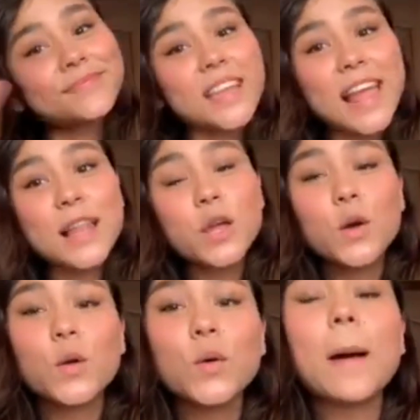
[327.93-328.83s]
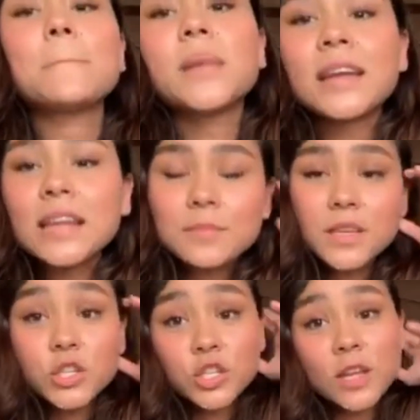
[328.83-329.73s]
Hello, my name
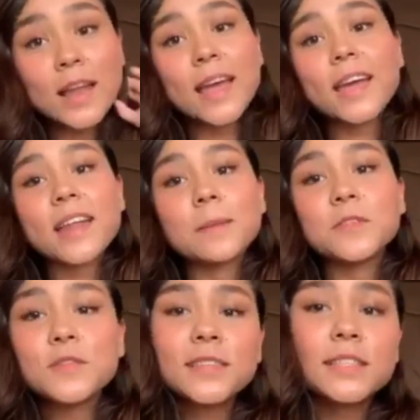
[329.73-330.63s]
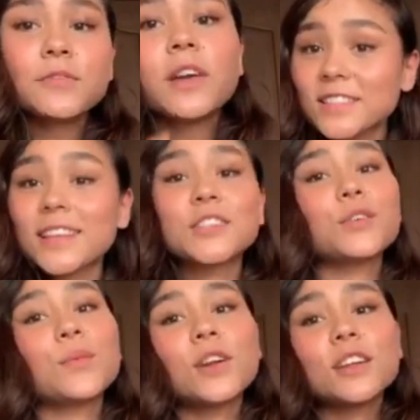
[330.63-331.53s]
is Shania and I'm Eunice's friend and
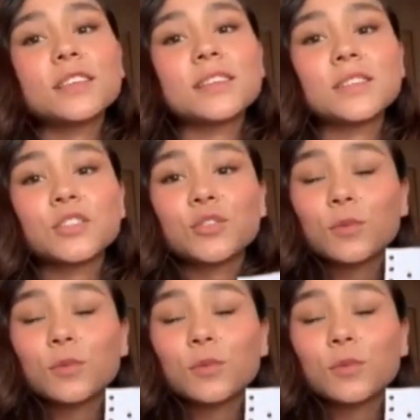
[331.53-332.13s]
she wanted us to answer some